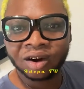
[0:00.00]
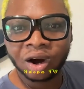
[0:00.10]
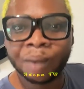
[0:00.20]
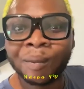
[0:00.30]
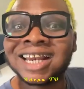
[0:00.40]

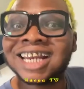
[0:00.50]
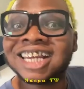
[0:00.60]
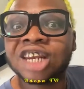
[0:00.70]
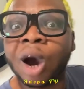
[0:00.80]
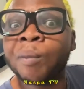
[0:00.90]
Omo
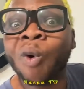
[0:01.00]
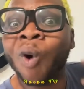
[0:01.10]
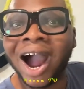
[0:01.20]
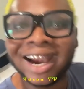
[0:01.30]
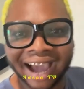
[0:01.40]
didi omo ho
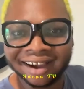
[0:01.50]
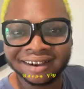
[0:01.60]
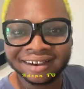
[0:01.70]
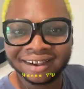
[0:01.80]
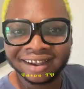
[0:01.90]
ada.
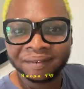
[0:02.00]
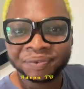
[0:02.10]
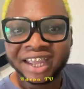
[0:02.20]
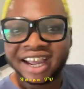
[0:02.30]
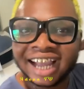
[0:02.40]

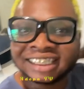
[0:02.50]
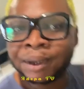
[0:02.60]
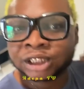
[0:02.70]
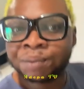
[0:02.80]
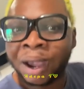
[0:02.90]

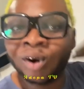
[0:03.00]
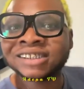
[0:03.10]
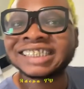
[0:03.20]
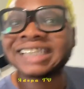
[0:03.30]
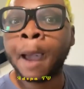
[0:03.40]
Intimate to be who
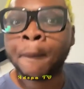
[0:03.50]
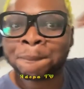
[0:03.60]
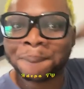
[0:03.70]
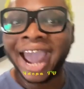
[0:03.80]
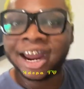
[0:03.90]
says I
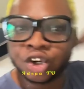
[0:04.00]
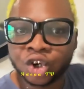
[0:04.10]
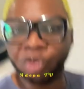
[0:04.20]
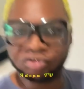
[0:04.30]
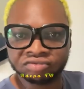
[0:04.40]
pay
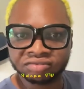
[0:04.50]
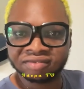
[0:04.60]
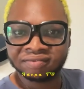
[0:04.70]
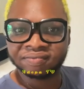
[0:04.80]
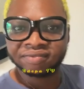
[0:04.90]
no.
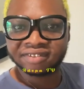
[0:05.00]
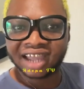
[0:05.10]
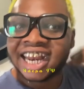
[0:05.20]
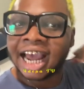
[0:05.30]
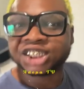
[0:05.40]

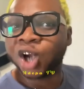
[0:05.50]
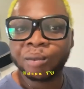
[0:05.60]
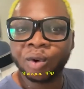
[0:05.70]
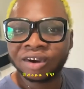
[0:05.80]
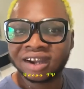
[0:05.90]
And they show
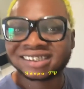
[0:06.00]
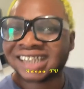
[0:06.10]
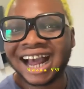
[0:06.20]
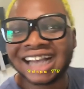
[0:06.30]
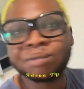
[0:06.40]
me.
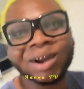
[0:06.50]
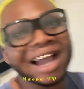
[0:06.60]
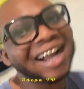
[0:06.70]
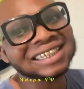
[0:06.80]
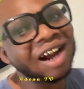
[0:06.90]
International
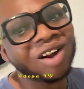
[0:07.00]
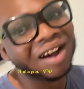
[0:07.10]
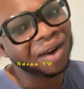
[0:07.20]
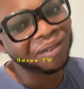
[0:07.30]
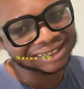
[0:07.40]
Lancaster on our
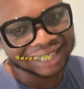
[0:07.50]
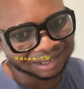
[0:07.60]
campus.